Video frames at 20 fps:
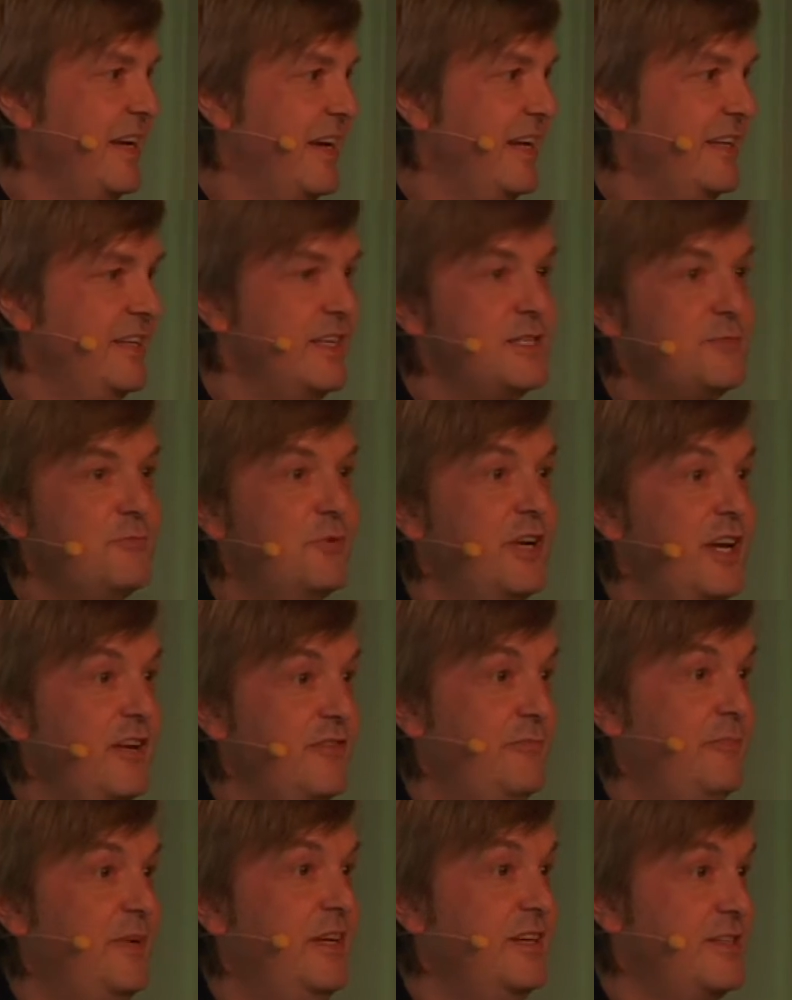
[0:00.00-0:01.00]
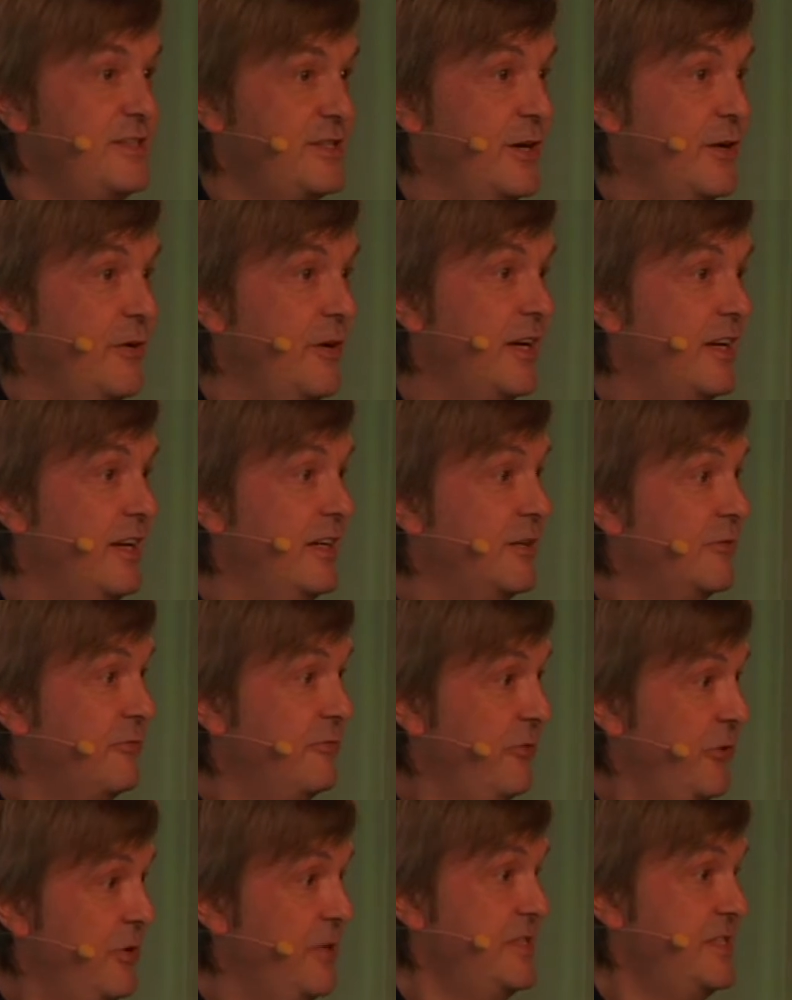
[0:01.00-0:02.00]
And this would have been historically the
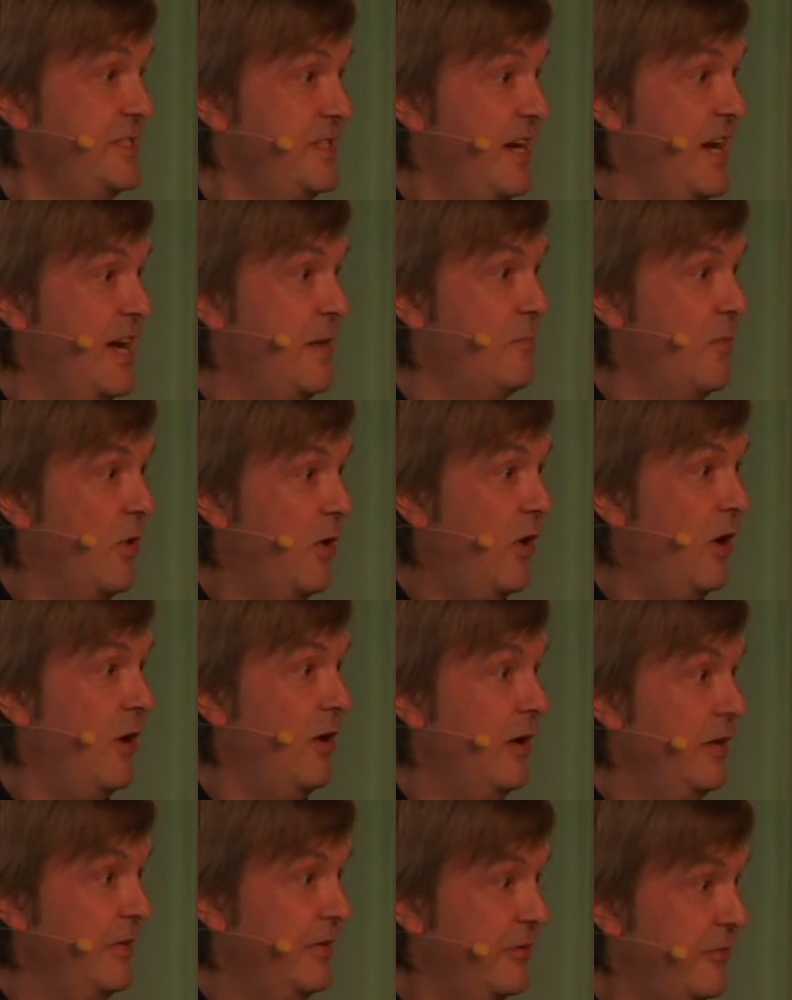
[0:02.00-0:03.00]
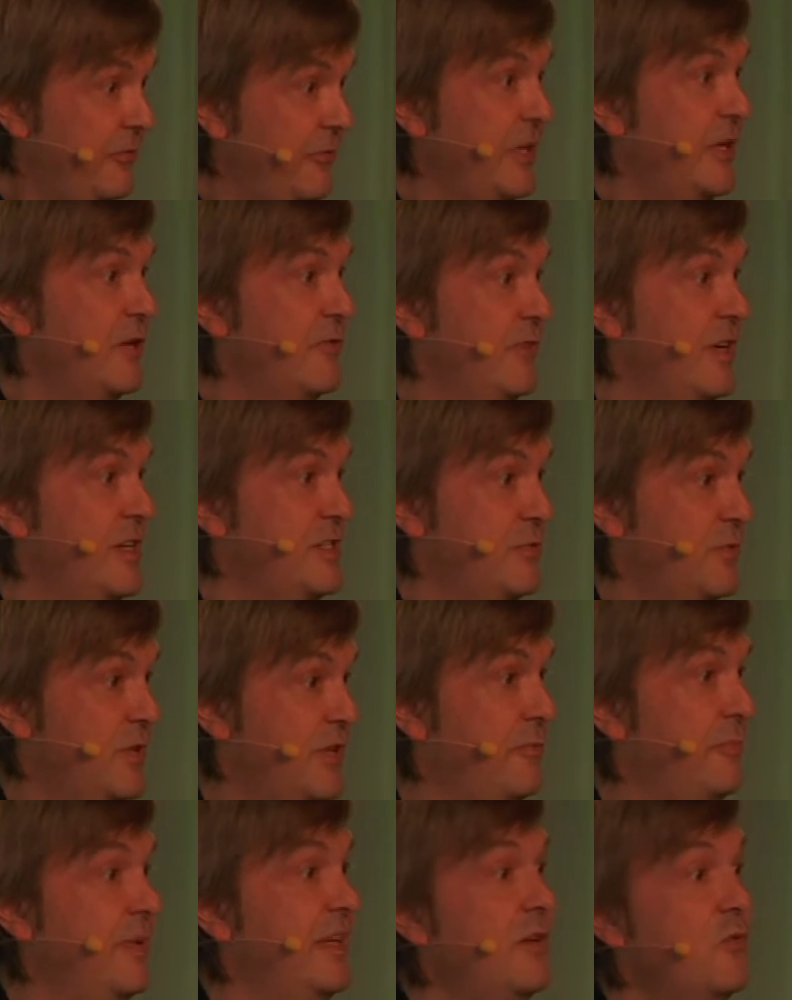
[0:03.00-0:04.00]
first time all the three of us would
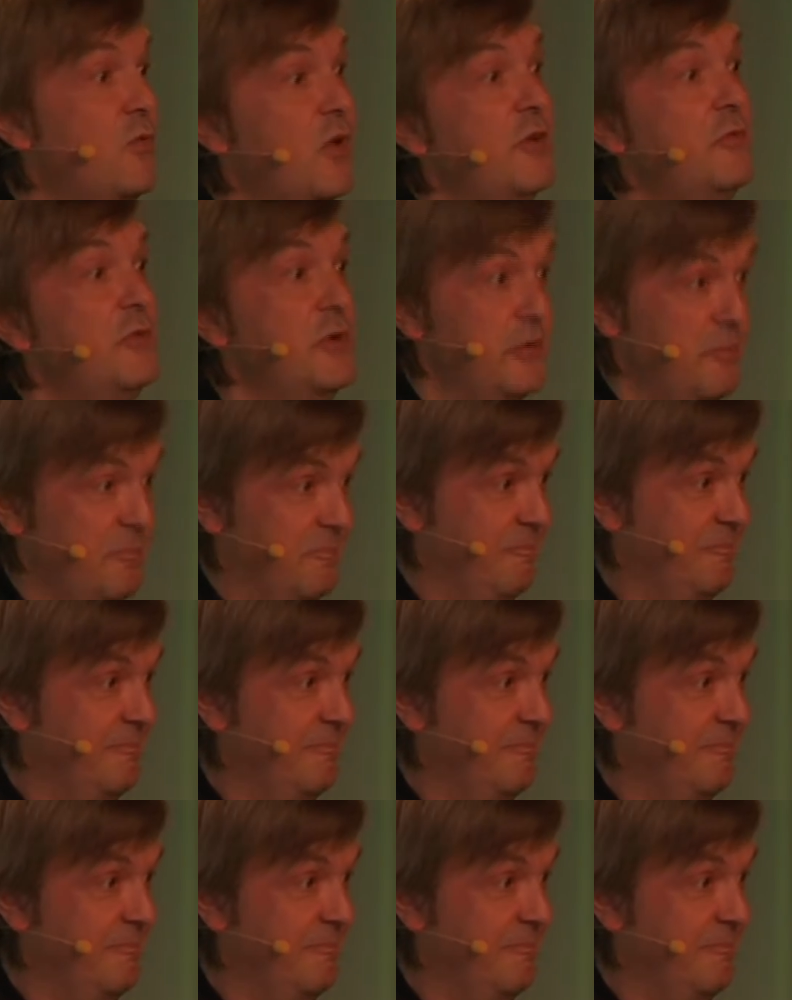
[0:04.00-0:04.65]
have been in one room.